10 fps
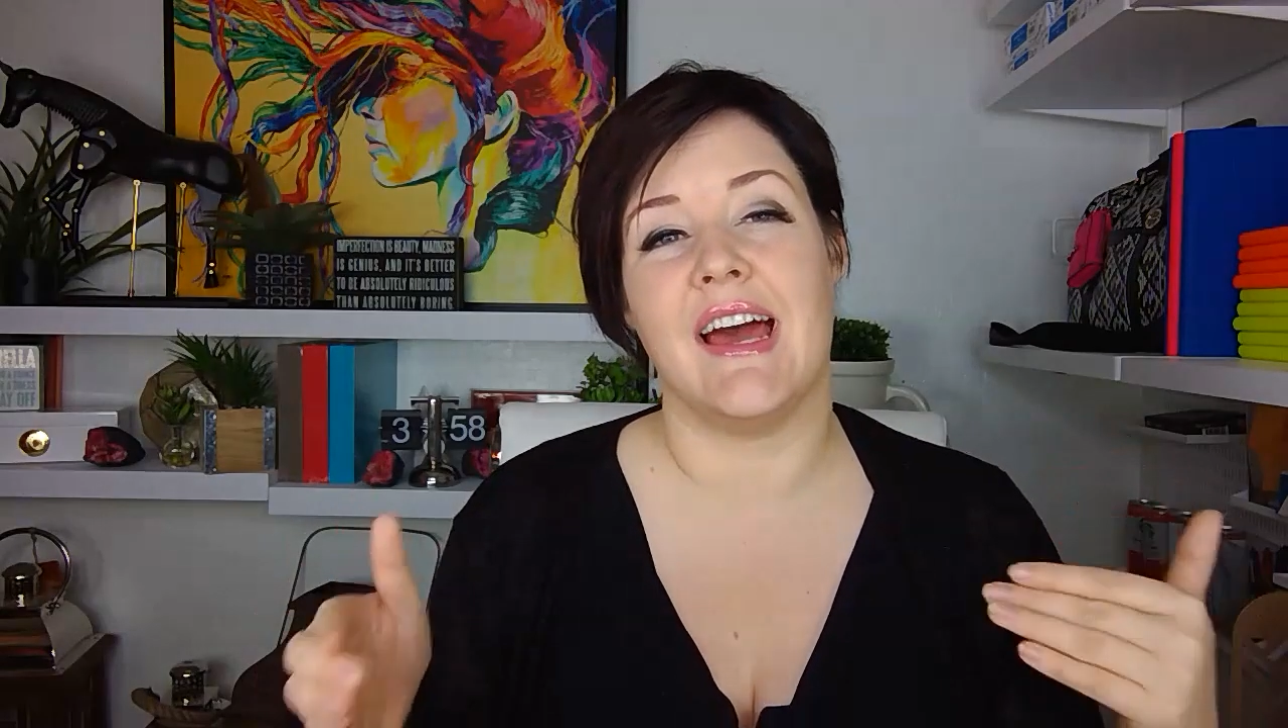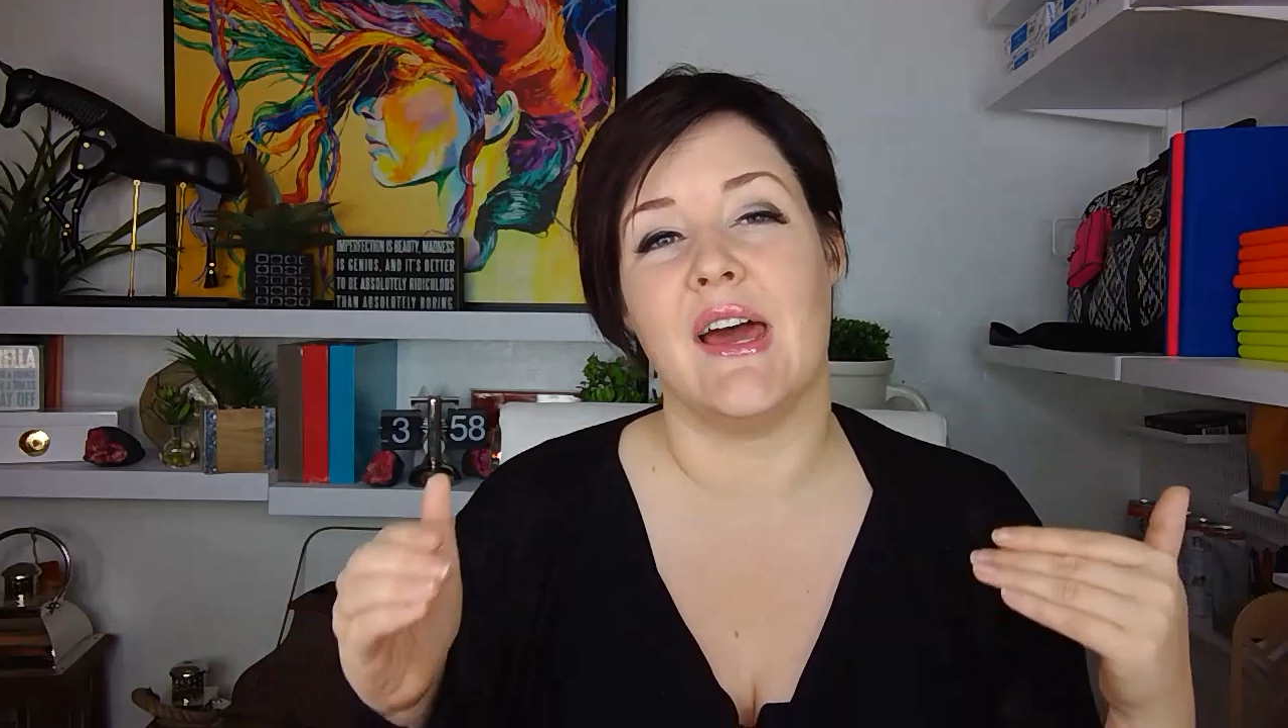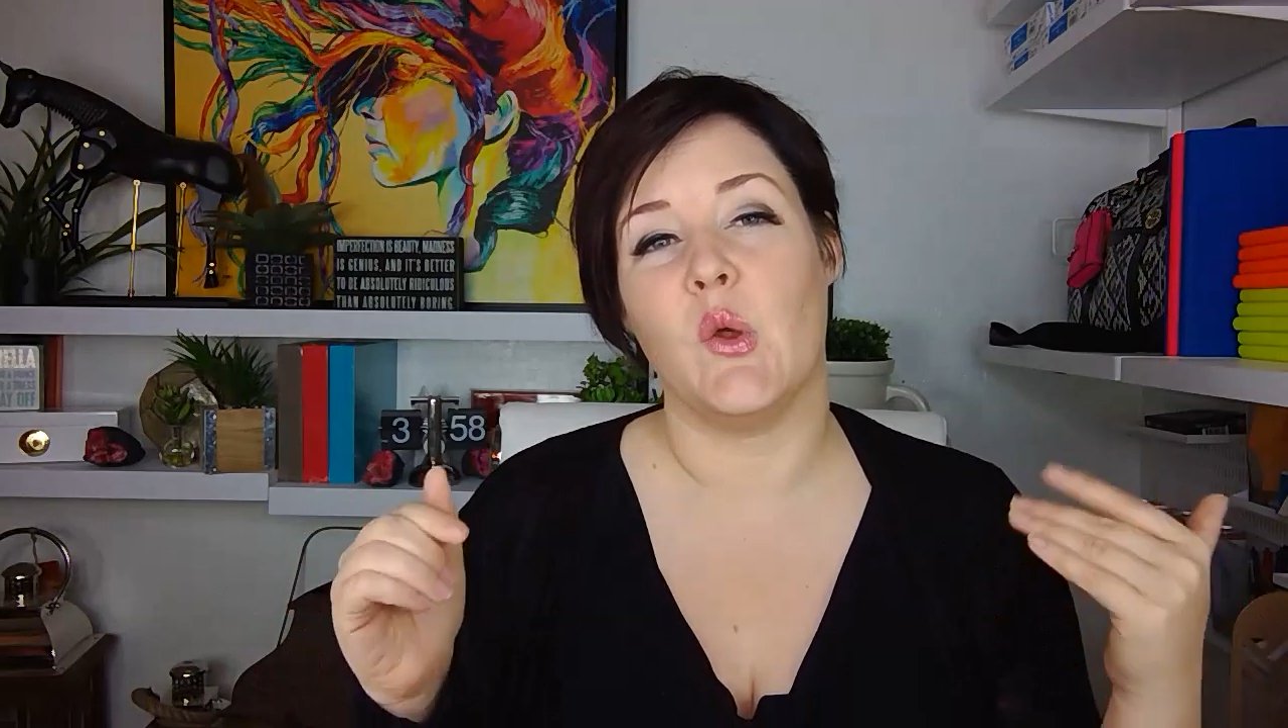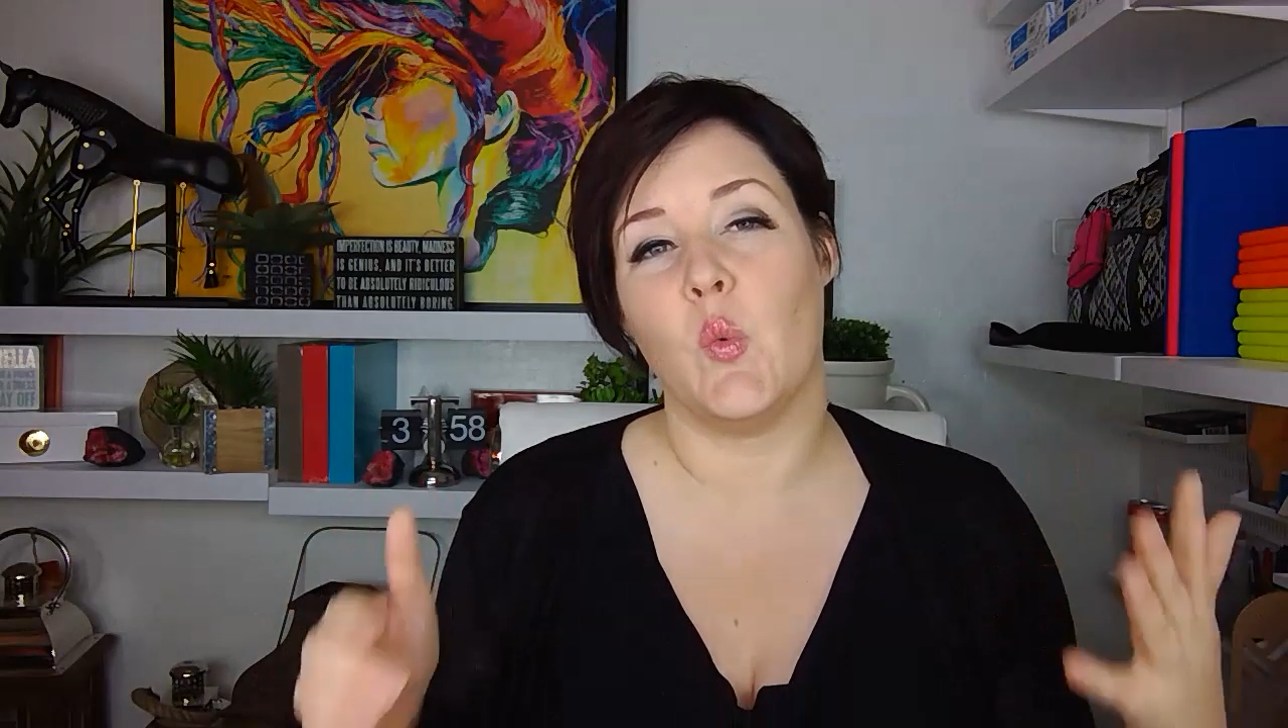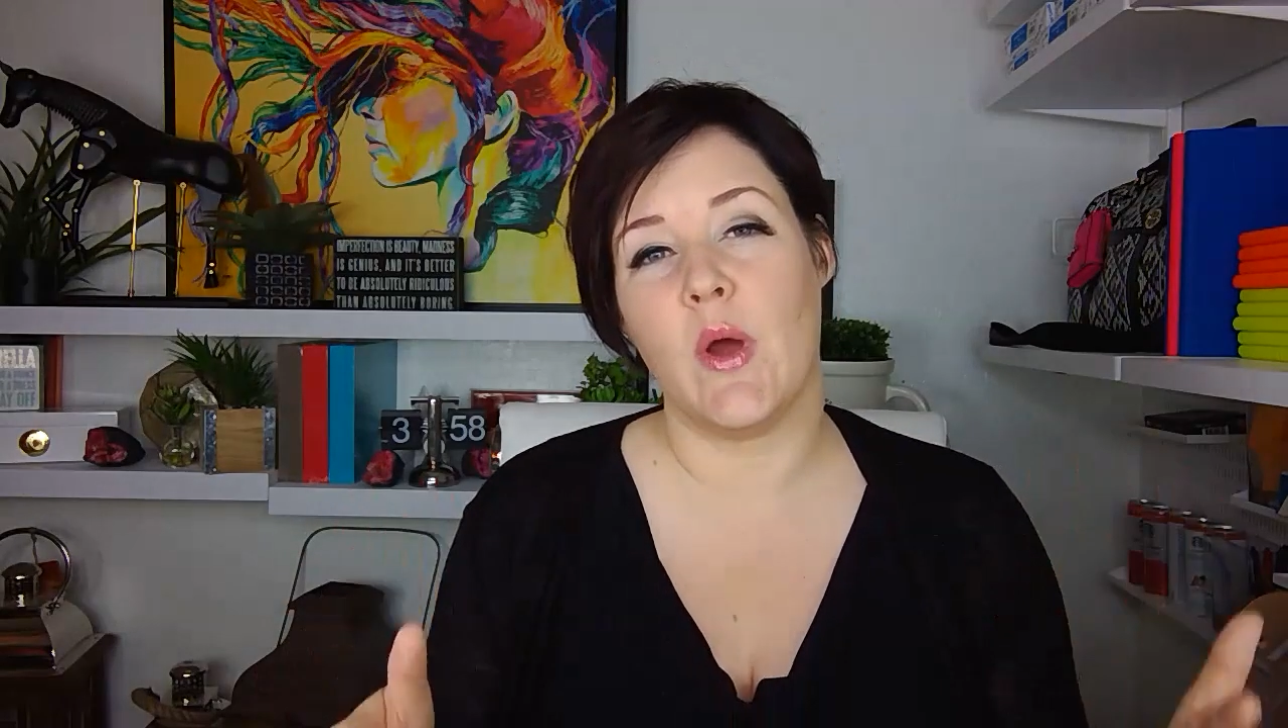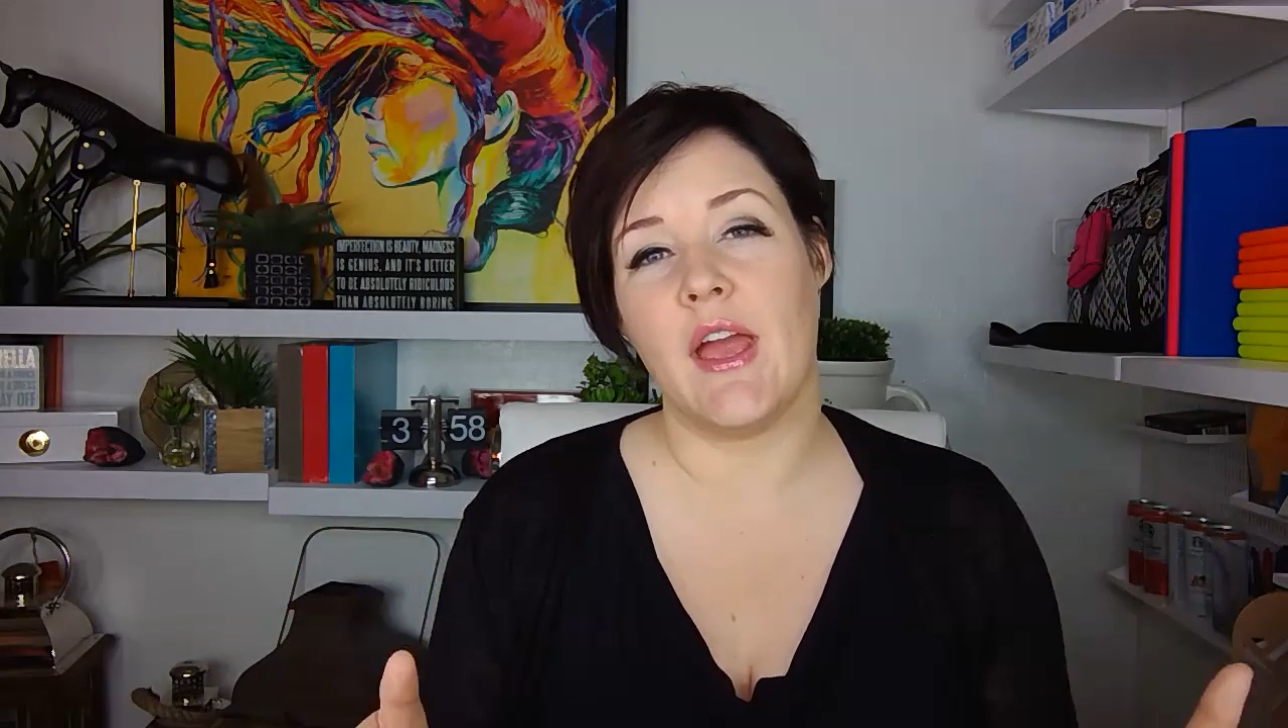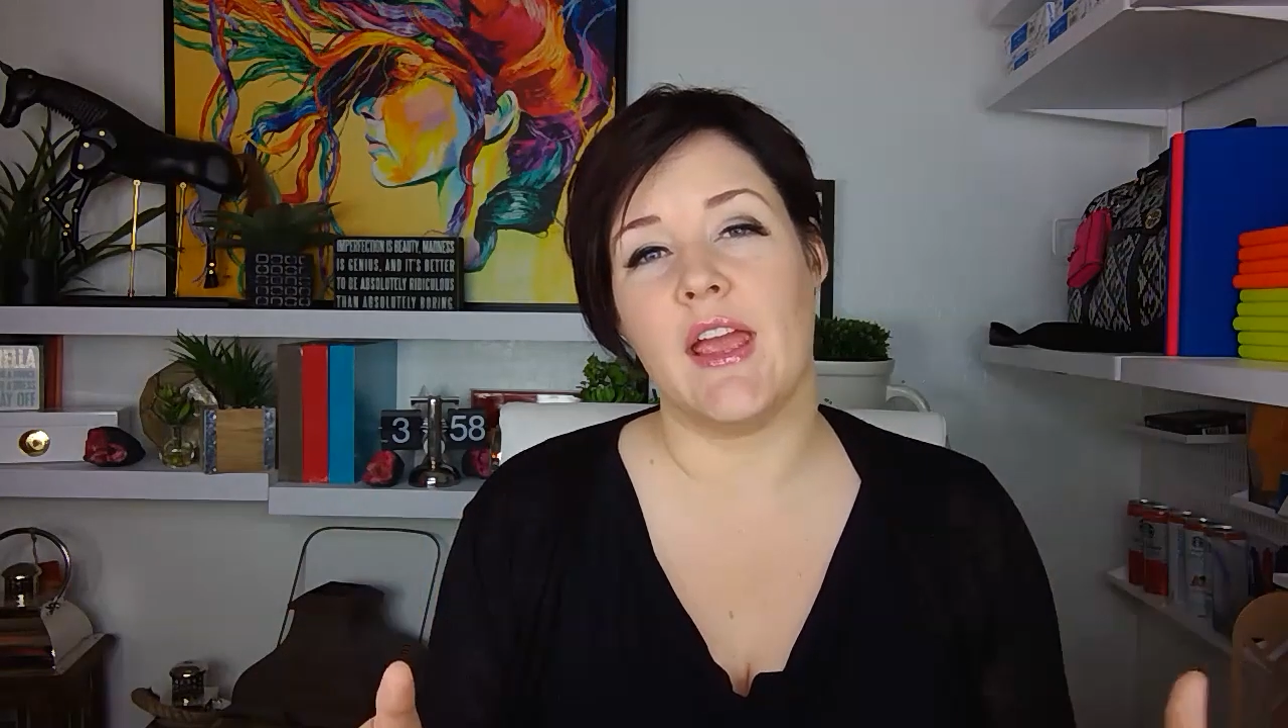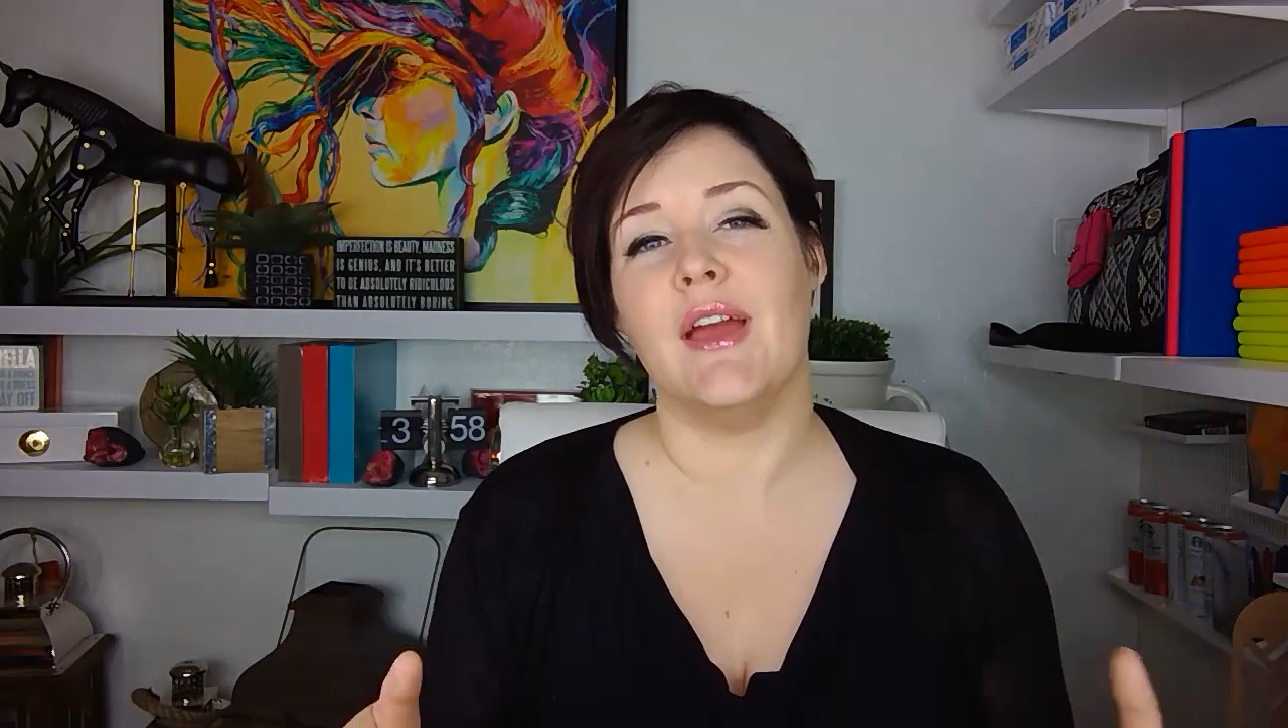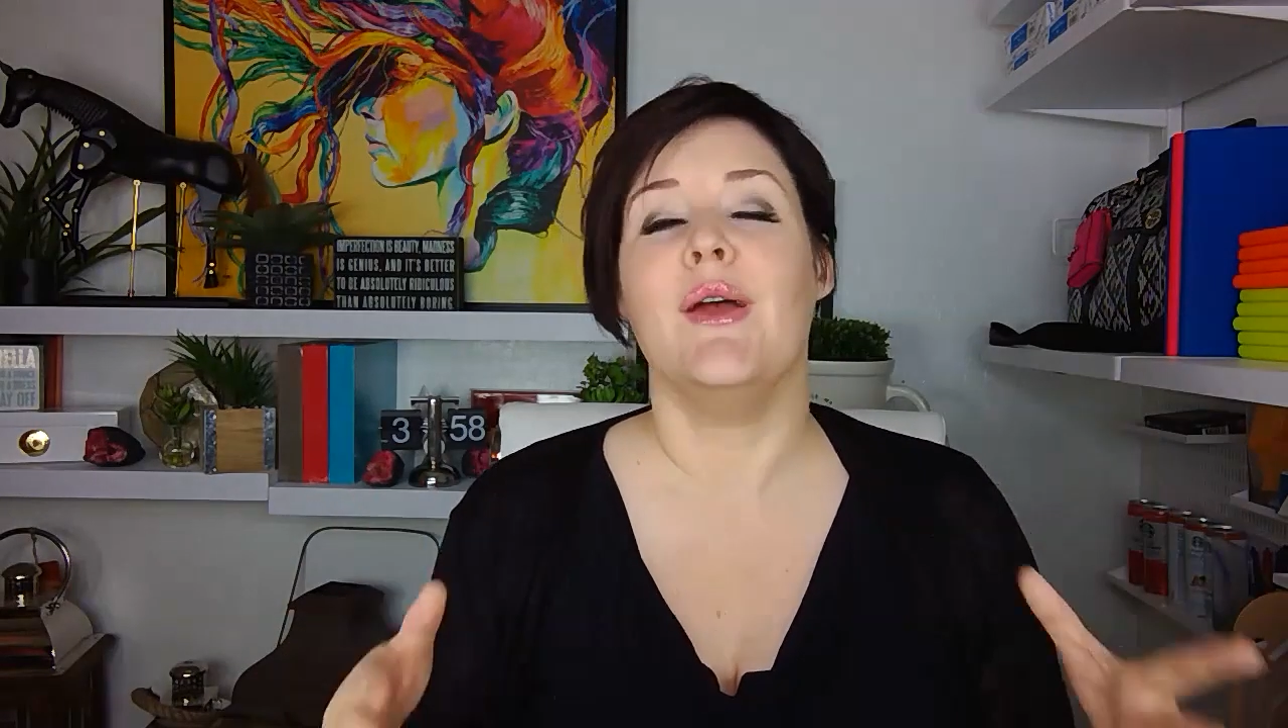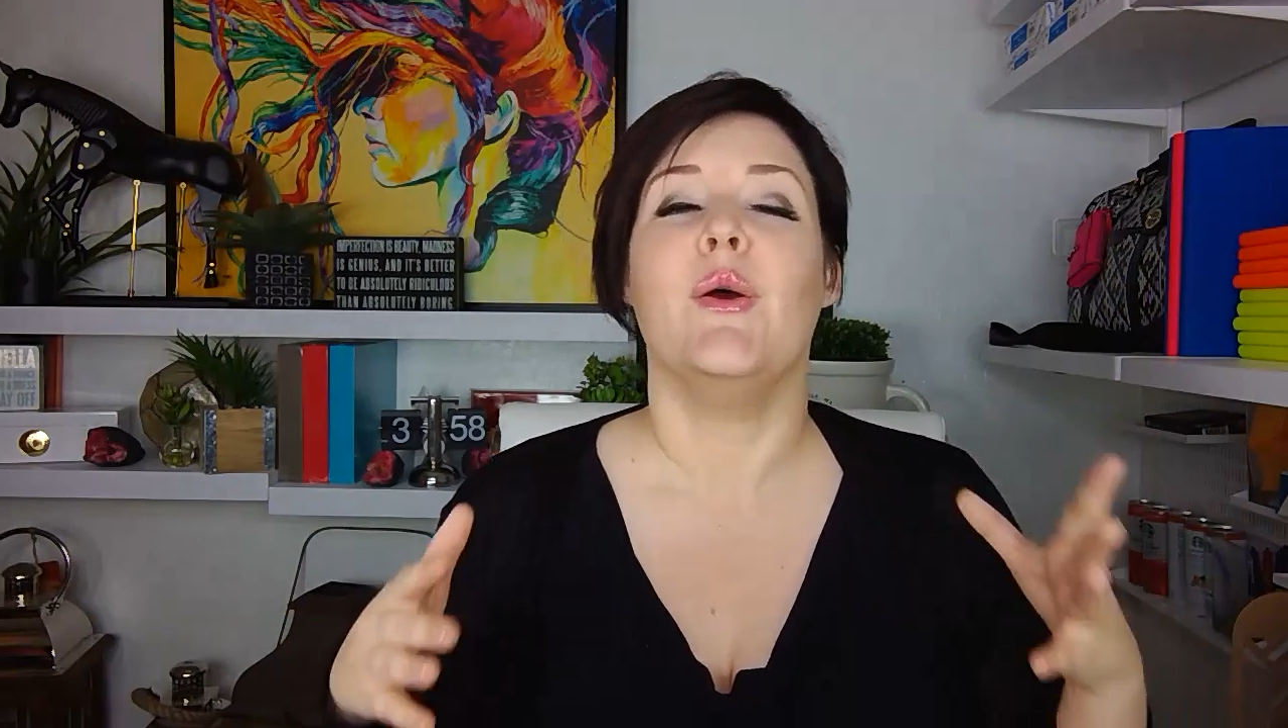that
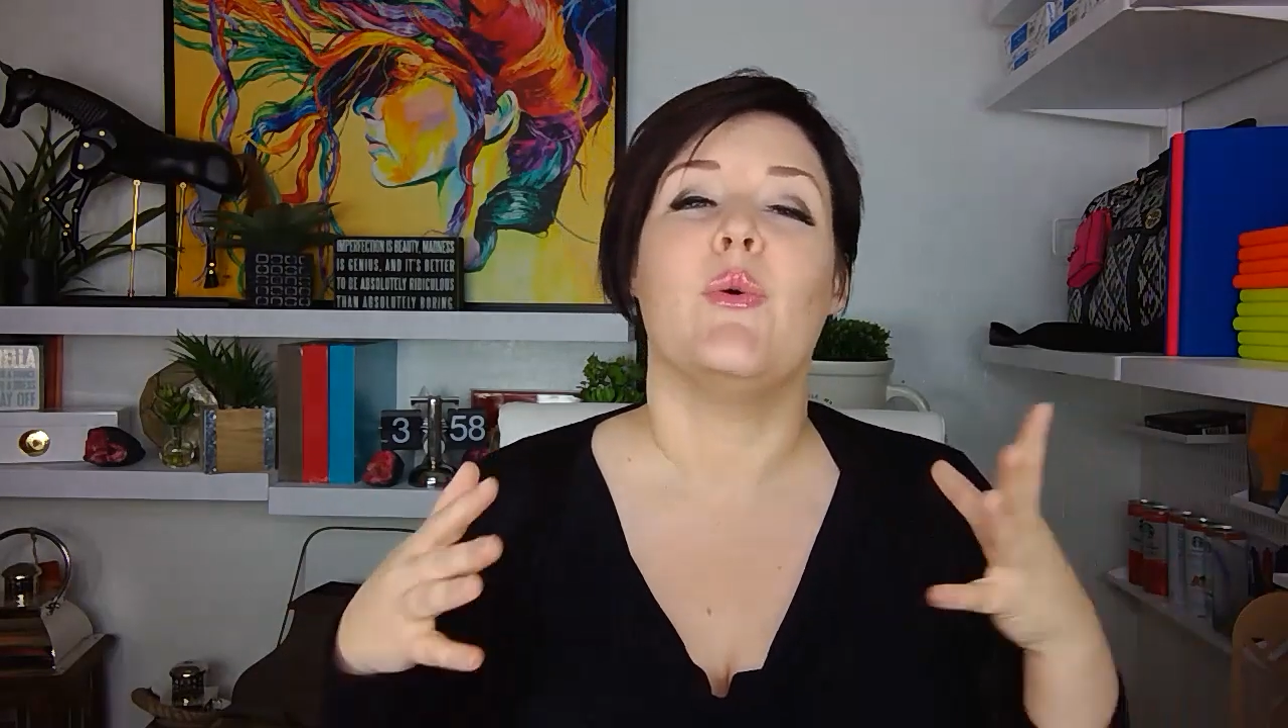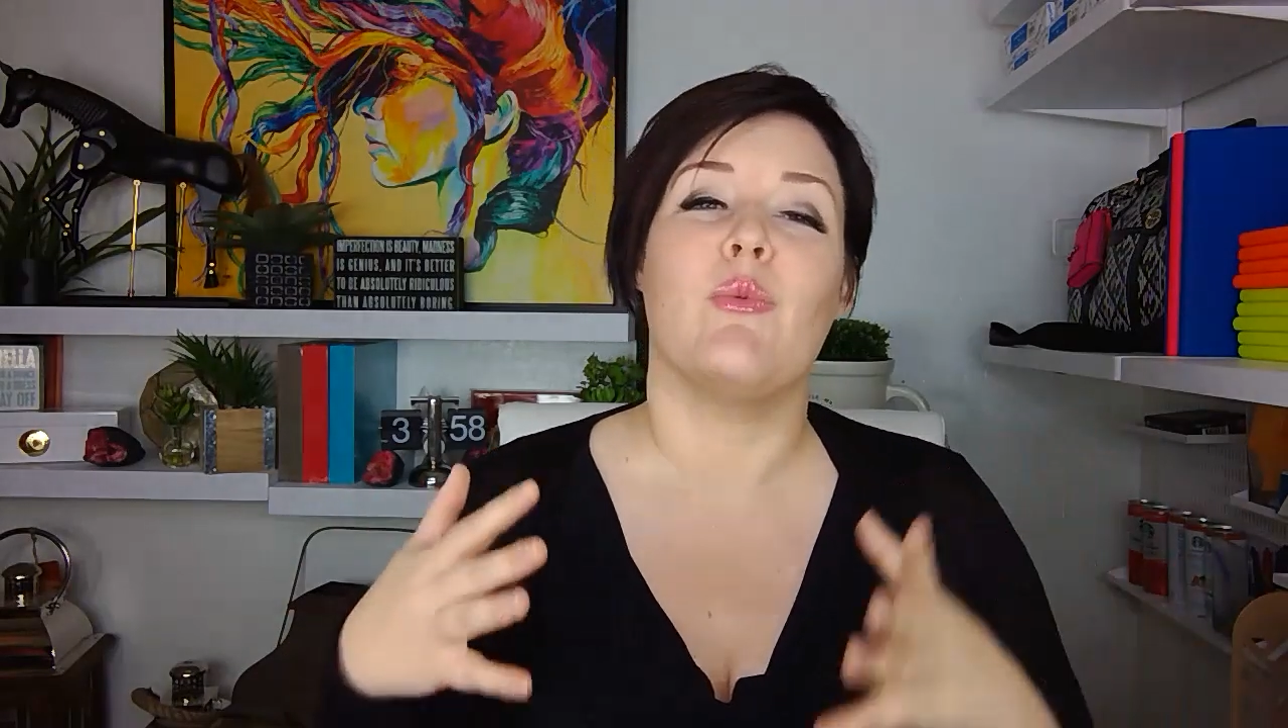way.